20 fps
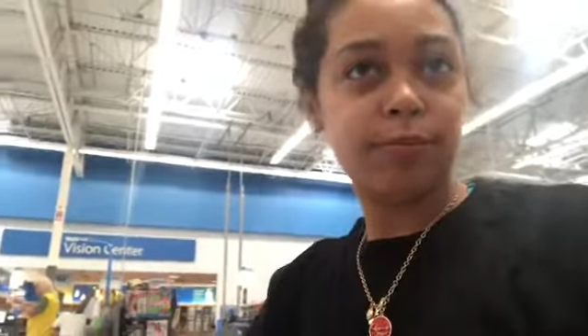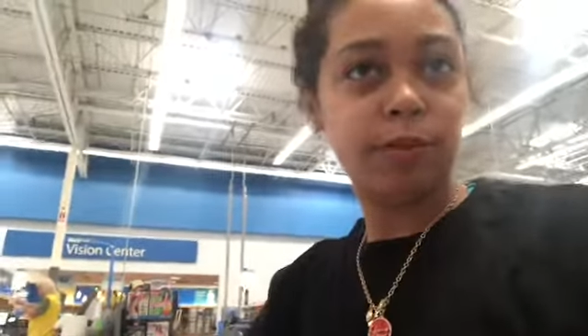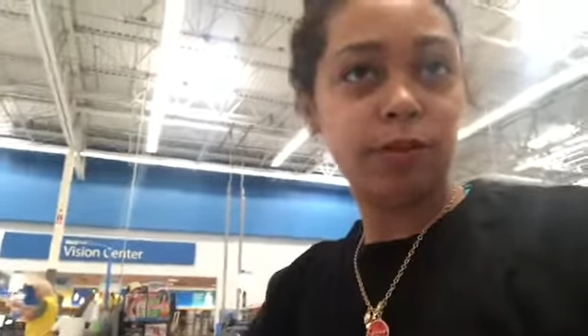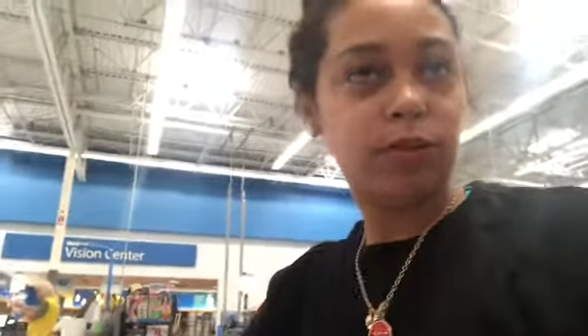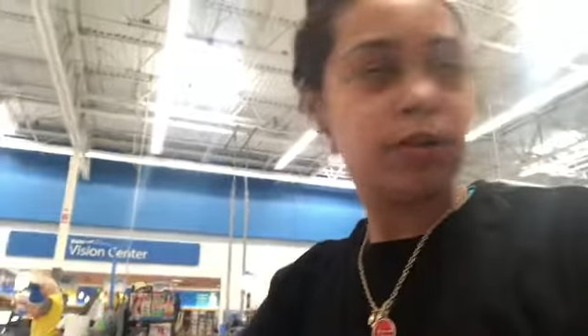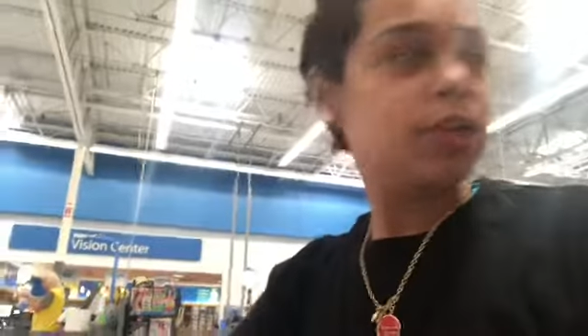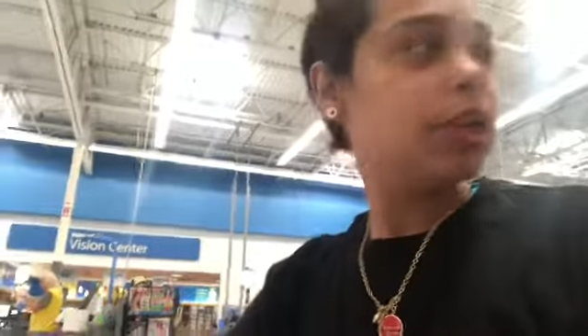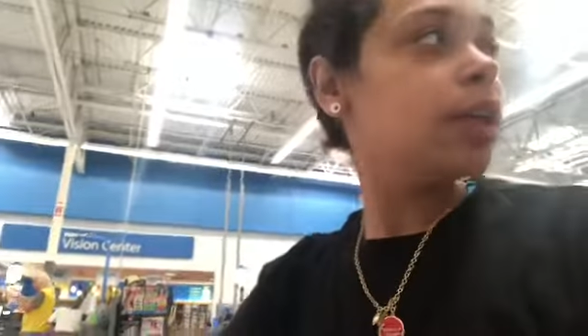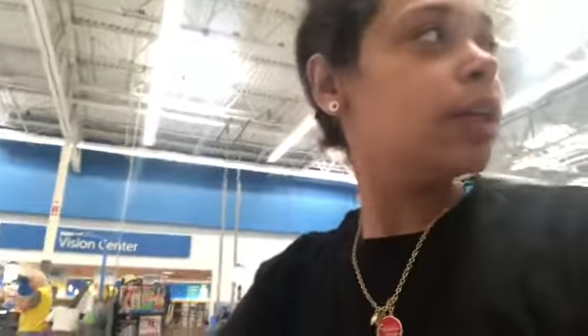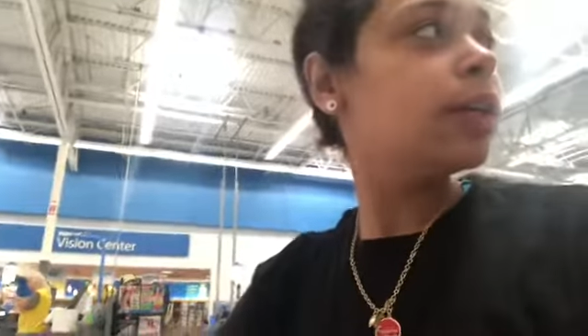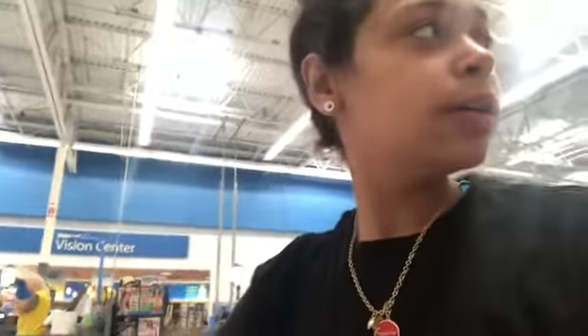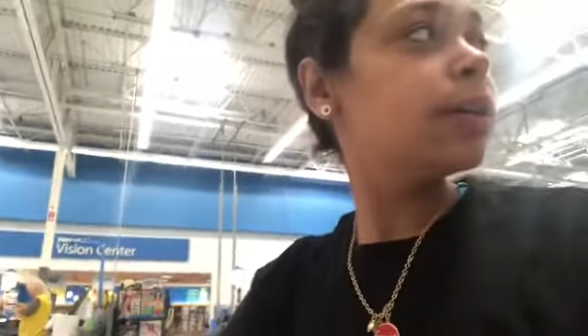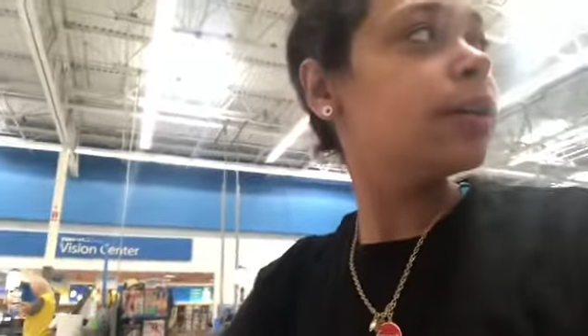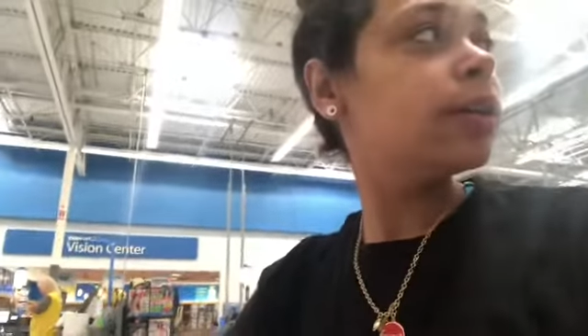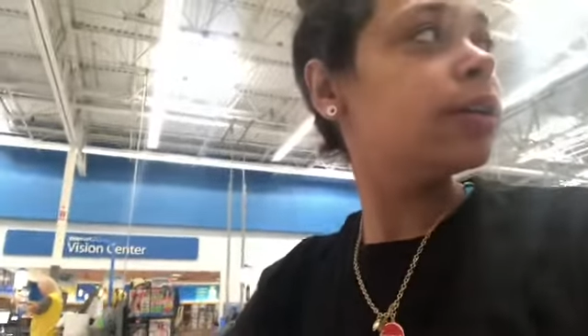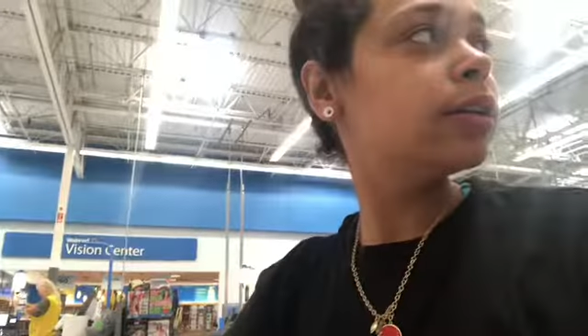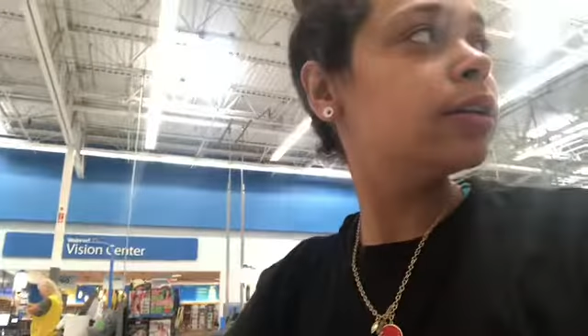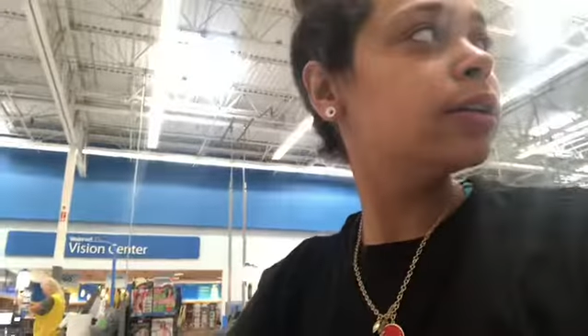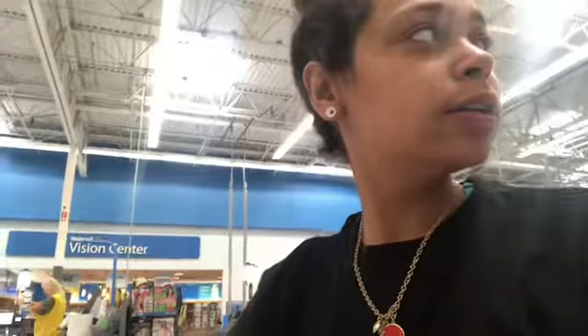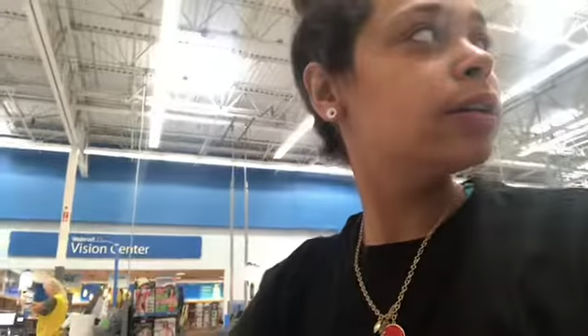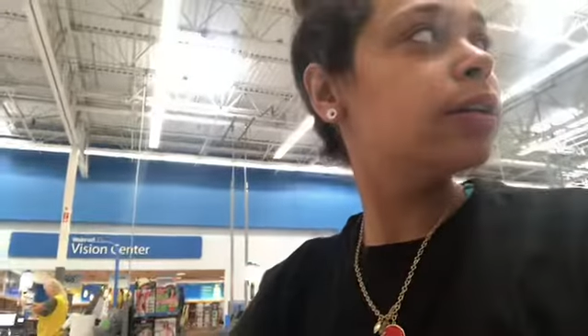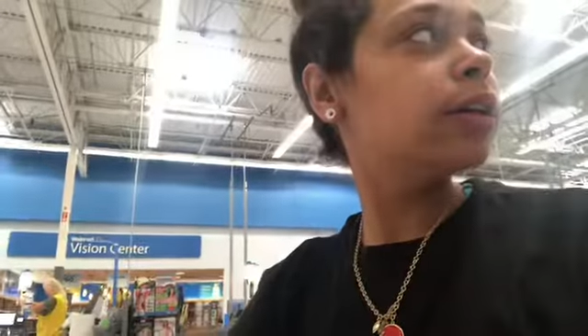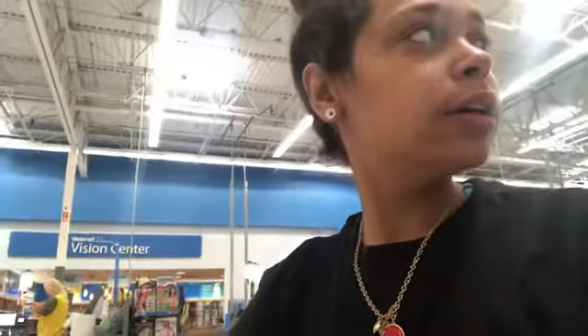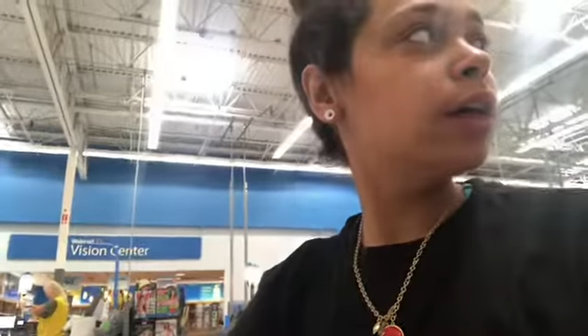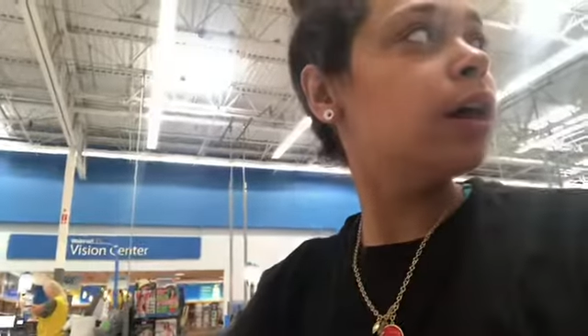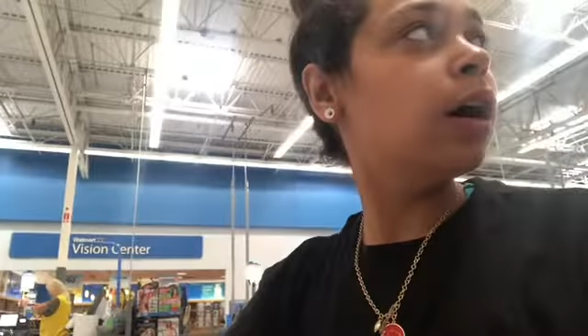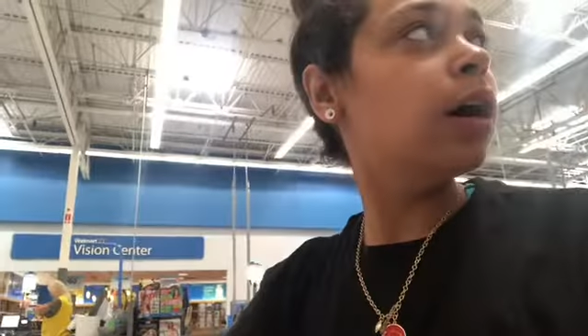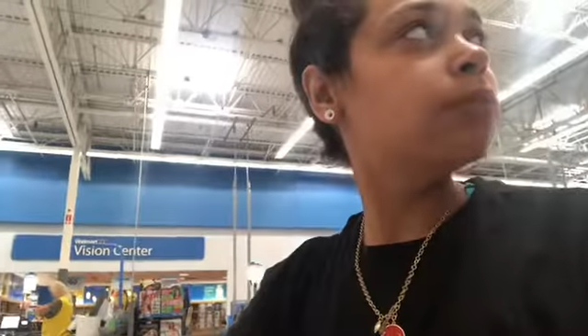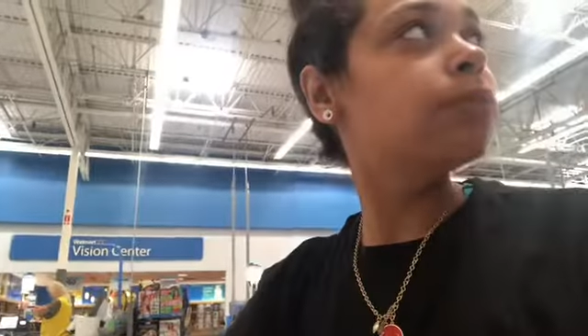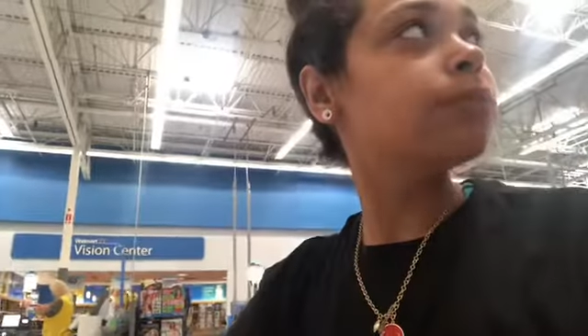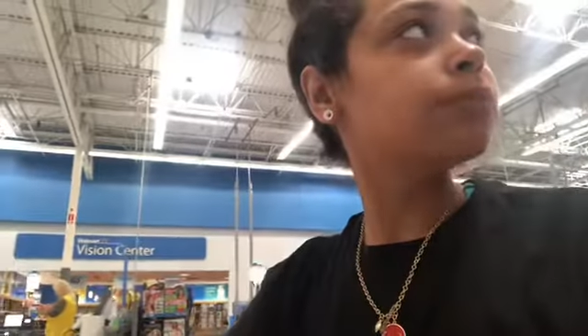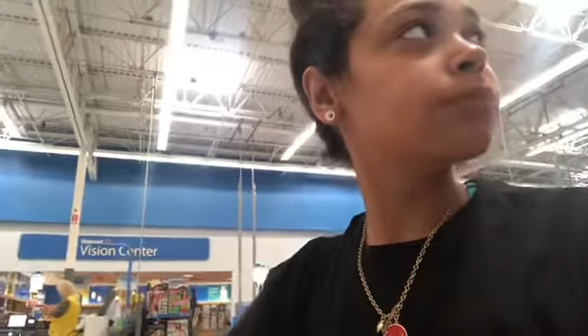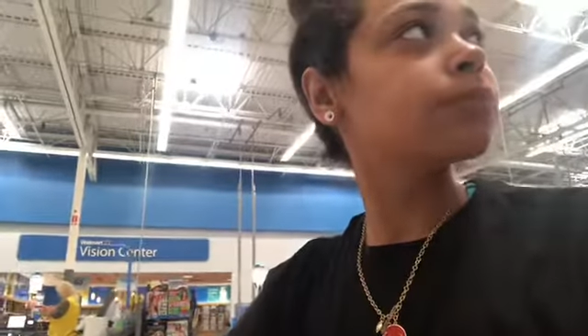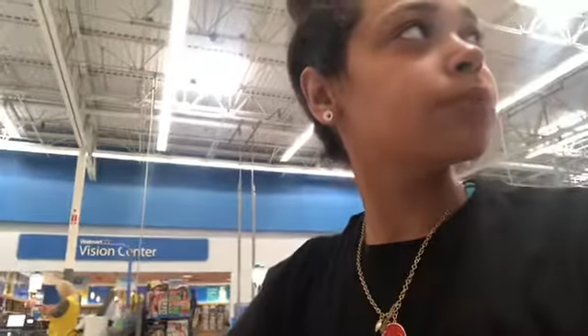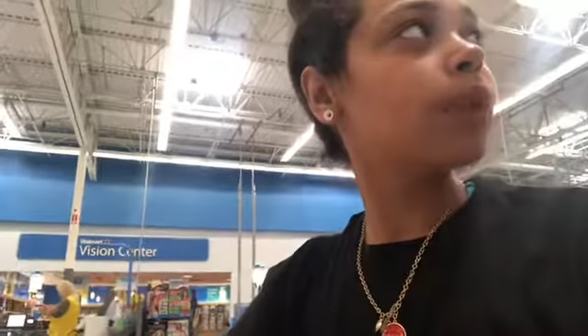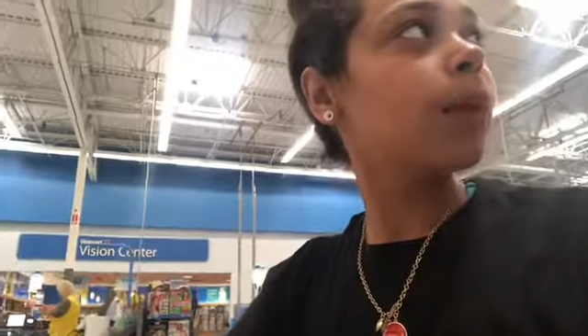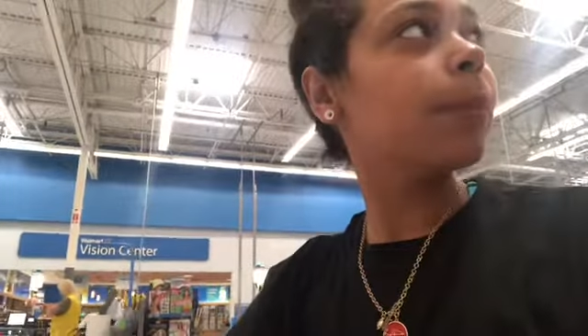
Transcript: community um,